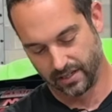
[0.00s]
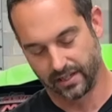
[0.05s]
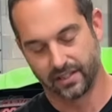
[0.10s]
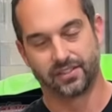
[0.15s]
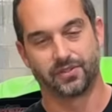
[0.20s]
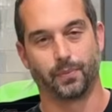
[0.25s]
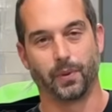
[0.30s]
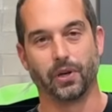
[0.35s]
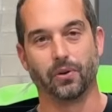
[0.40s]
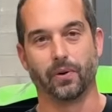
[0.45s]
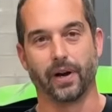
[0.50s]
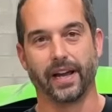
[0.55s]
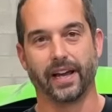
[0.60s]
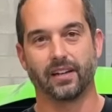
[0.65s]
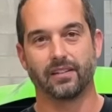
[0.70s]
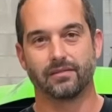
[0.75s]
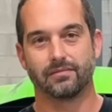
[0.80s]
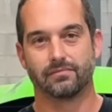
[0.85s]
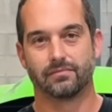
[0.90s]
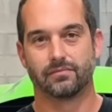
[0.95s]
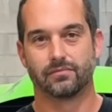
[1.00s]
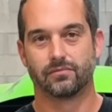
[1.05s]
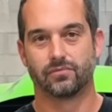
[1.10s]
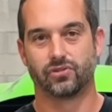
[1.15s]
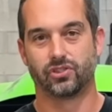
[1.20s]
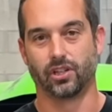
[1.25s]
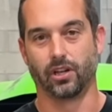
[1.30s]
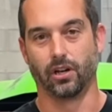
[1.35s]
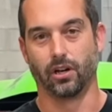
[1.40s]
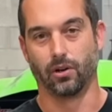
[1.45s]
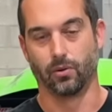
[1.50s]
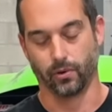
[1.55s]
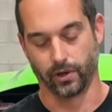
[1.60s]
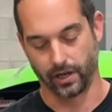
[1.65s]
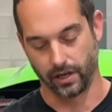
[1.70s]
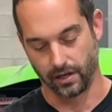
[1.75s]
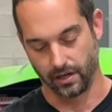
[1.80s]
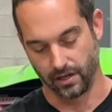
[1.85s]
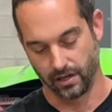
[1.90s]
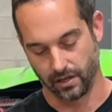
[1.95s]
It's been ran. So we're
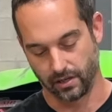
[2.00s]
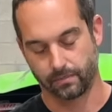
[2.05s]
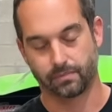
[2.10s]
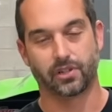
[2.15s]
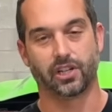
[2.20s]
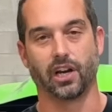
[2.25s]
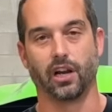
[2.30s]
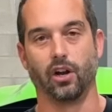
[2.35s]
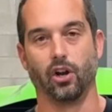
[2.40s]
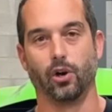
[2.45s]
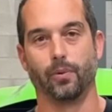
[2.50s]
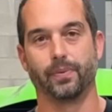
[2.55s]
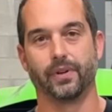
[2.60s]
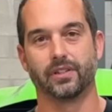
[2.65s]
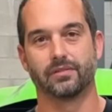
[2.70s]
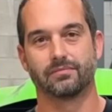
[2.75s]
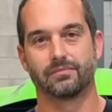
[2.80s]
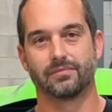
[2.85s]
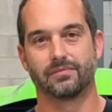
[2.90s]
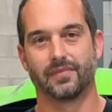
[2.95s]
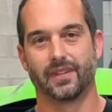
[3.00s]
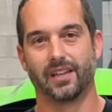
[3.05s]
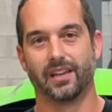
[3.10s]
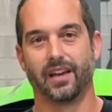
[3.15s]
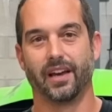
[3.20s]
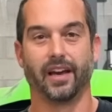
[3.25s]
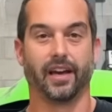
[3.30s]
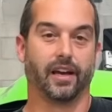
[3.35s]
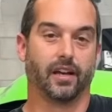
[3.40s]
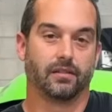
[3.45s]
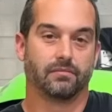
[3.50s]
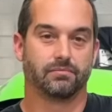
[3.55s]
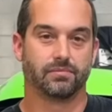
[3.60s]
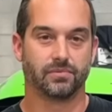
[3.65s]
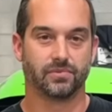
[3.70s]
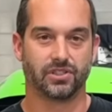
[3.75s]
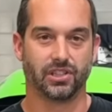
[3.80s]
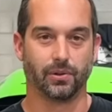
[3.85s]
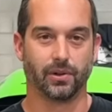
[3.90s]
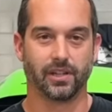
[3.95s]
gonna cut it open and
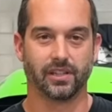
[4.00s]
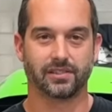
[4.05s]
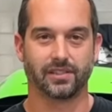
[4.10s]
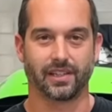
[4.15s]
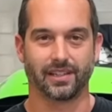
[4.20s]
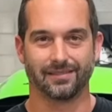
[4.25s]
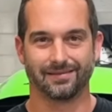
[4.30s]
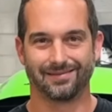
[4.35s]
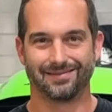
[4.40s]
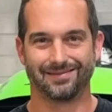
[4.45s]
see what it looks like.